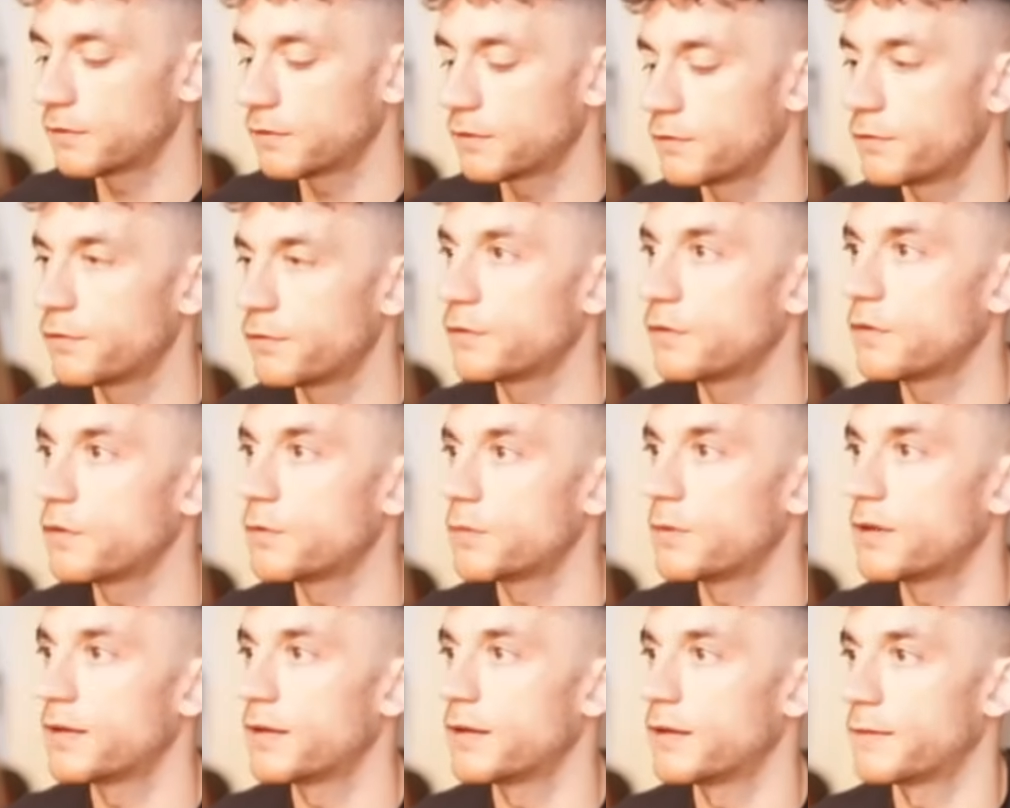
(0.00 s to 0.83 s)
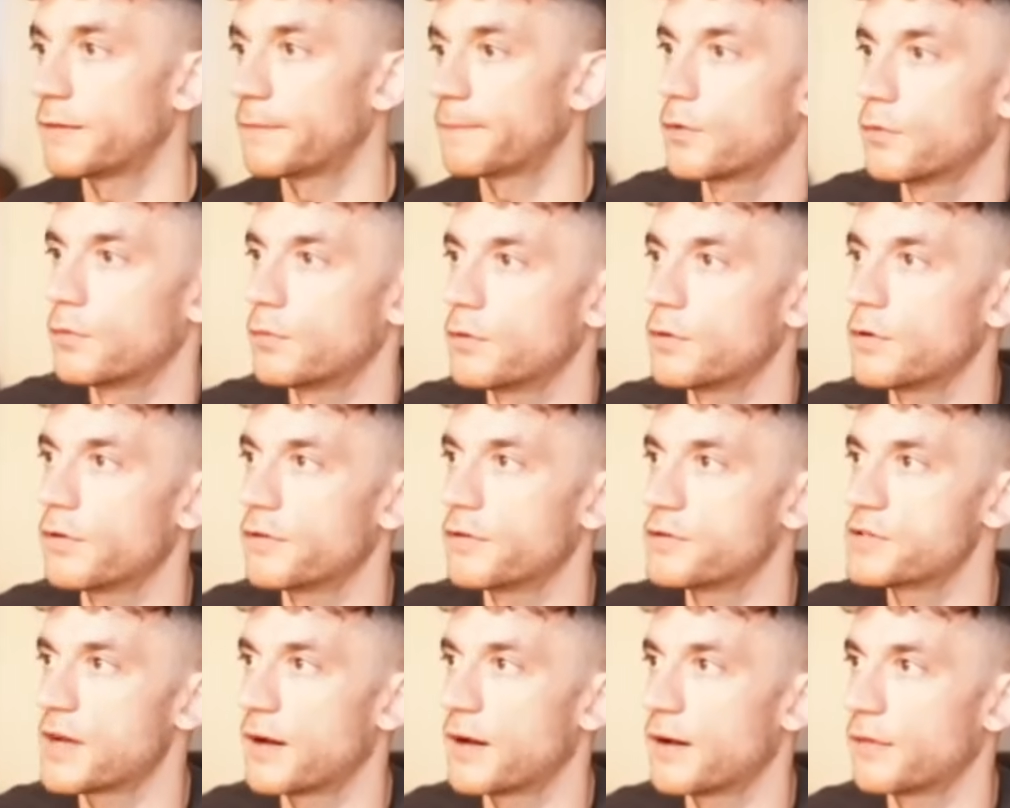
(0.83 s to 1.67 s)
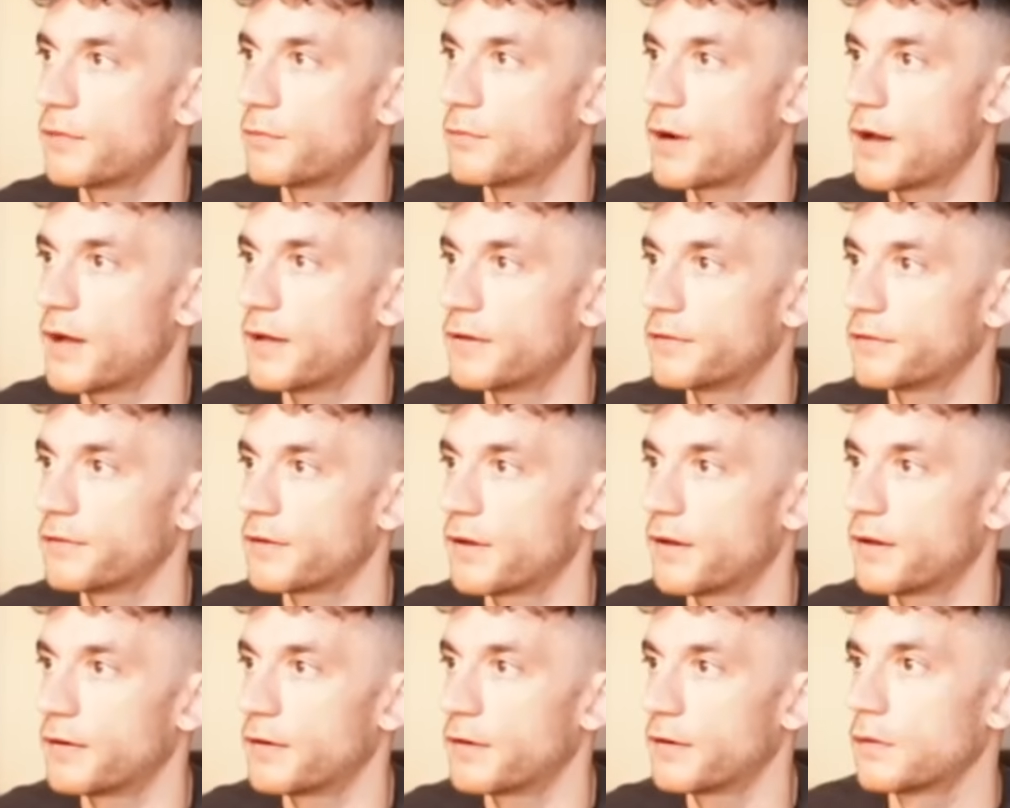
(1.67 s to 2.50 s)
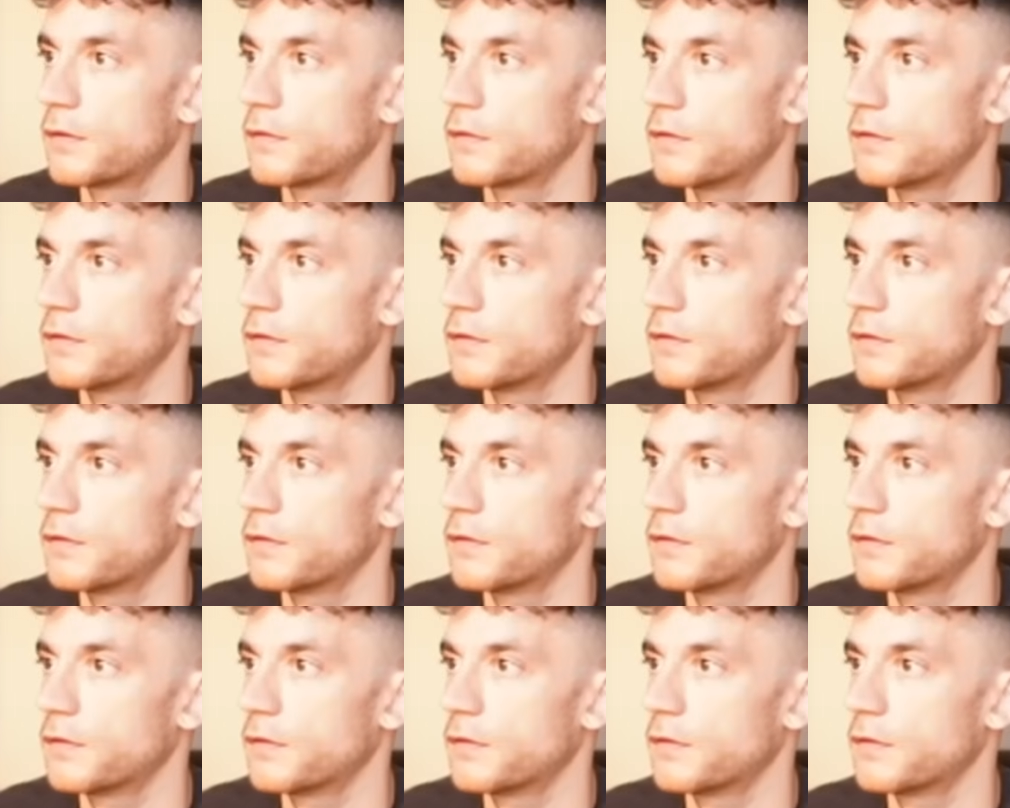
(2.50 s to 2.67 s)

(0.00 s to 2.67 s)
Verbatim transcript: So if we zoom in here, we've got the chat on the right hand side.